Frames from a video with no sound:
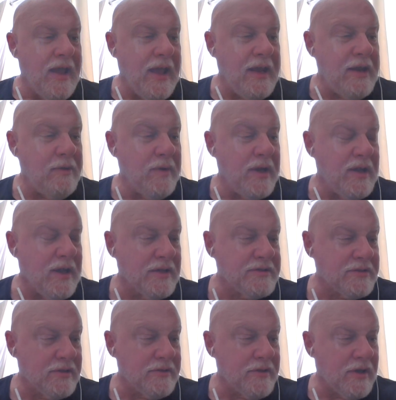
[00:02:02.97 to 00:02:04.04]
Anyway, I'll
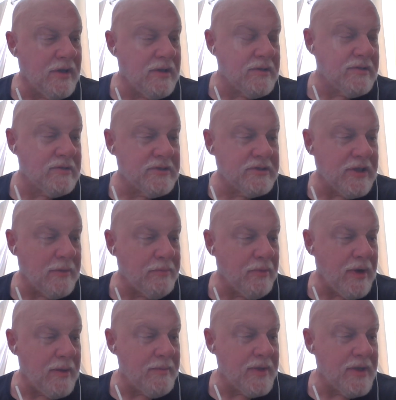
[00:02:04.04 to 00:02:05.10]
start. I'll stop
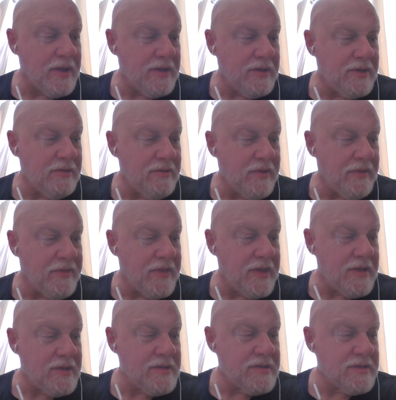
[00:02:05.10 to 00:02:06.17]
rambling and do the
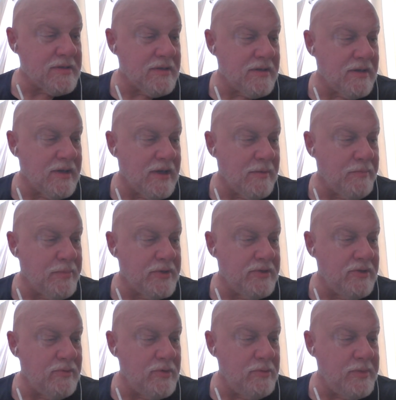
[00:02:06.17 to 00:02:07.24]
things. Uh,
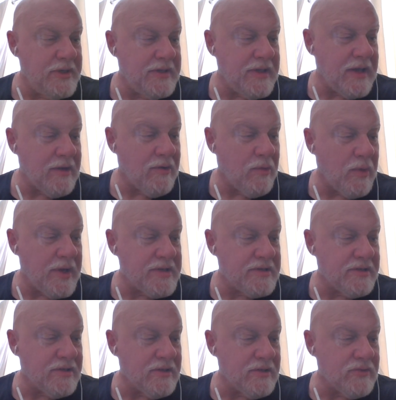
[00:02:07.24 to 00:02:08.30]
BookTube newbie tag
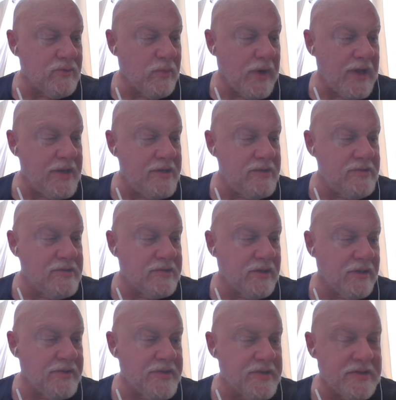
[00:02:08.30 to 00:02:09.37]
questions. Why did you
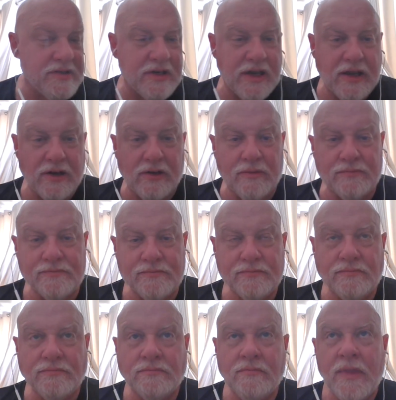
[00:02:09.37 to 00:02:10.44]
start this channel?
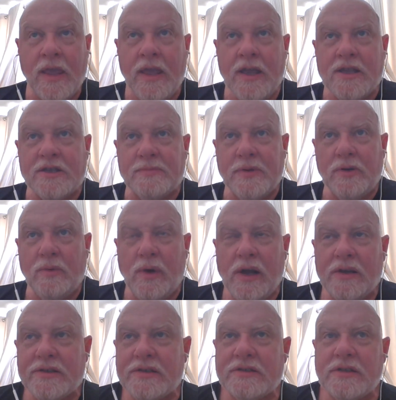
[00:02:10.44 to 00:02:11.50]
It's been a
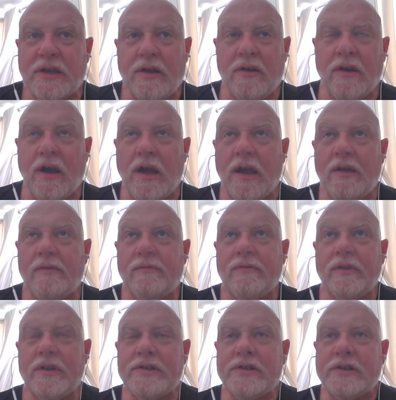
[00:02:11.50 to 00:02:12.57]
while since I, I
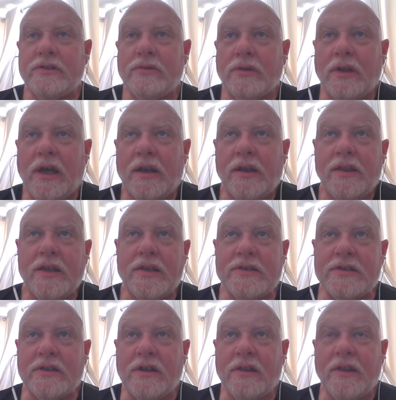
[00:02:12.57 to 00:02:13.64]
listened to a lot of
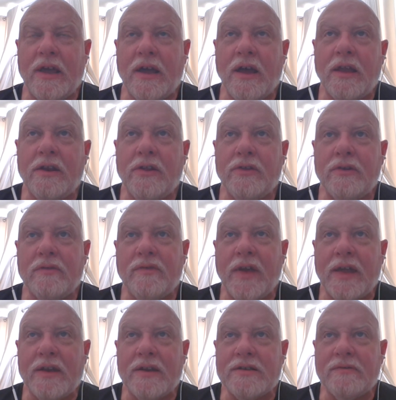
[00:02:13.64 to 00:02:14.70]
these, and uh, another
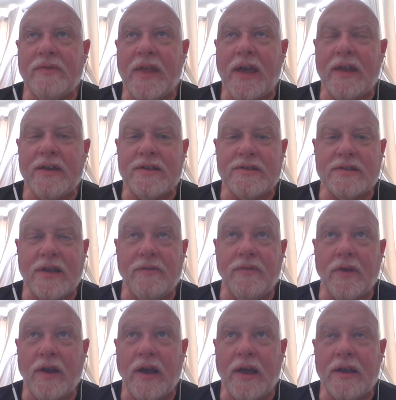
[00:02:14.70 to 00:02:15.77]
advantage of that is I
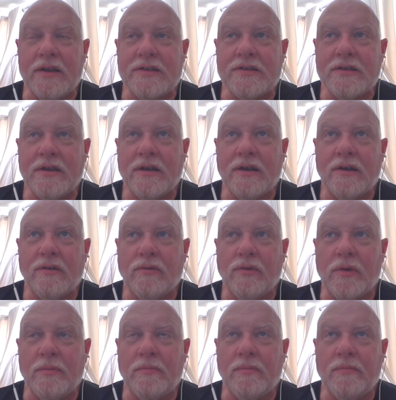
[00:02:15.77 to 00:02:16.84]
forgot uh,
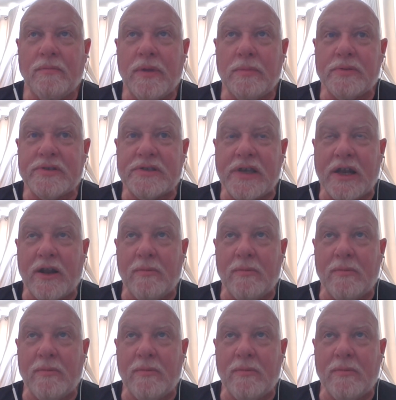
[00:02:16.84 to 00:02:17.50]
what people said.